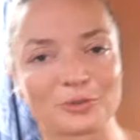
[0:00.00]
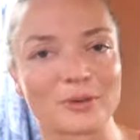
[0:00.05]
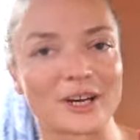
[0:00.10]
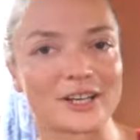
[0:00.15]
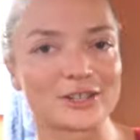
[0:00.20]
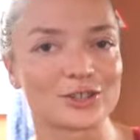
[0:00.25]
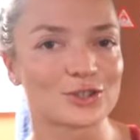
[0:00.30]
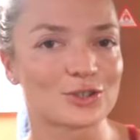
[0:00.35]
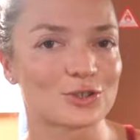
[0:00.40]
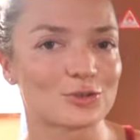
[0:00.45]

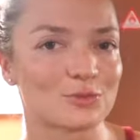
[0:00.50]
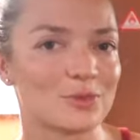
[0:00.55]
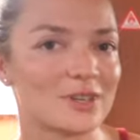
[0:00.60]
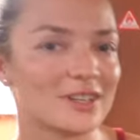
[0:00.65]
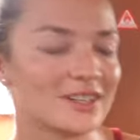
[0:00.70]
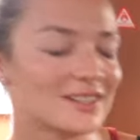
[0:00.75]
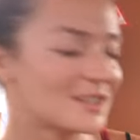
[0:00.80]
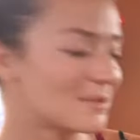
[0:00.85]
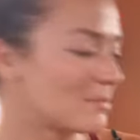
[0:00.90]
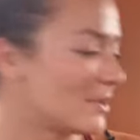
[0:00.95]
much to me
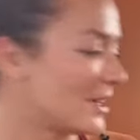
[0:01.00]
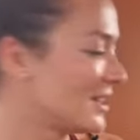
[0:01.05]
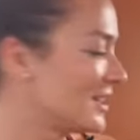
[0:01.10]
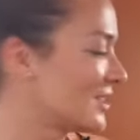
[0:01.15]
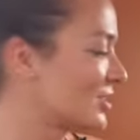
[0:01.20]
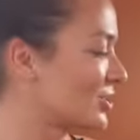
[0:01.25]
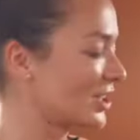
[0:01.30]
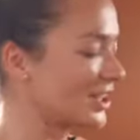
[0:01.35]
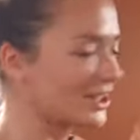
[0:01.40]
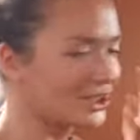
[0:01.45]
in
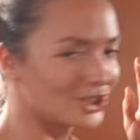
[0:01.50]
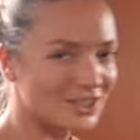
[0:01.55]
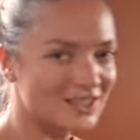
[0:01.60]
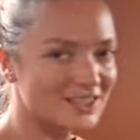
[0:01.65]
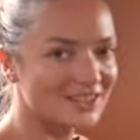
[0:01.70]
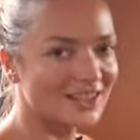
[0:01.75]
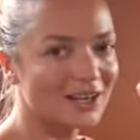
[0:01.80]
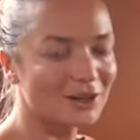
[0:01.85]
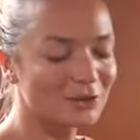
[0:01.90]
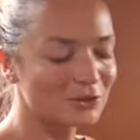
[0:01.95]
spanish i
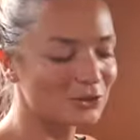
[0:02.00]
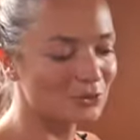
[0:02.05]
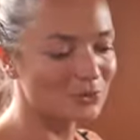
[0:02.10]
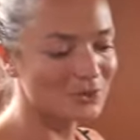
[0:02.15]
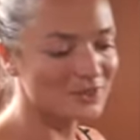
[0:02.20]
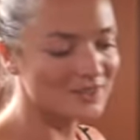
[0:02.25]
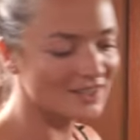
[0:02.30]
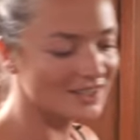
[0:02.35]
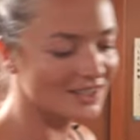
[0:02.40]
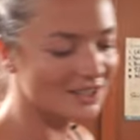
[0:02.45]
just count
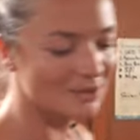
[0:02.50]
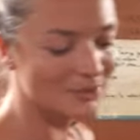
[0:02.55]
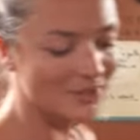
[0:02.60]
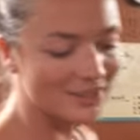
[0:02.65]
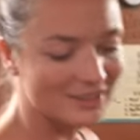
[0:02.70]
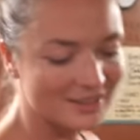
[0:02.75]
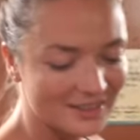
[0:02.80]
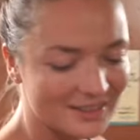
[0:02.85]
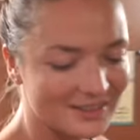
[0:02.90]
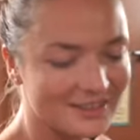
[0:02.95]
with him
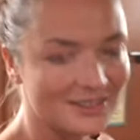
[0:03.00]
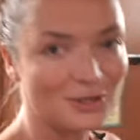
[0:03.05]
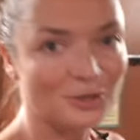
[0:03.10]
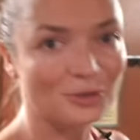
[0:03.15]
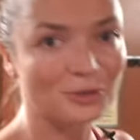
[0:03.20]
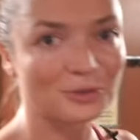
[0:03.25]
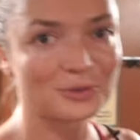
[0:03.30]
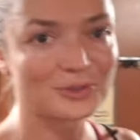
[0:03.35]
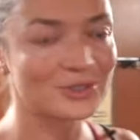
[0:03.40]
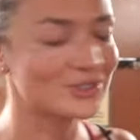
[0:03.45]
and it's all
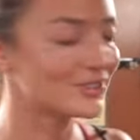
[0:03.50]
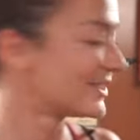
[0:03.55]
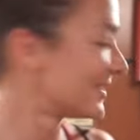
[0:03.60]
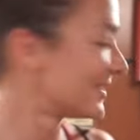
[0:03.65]
good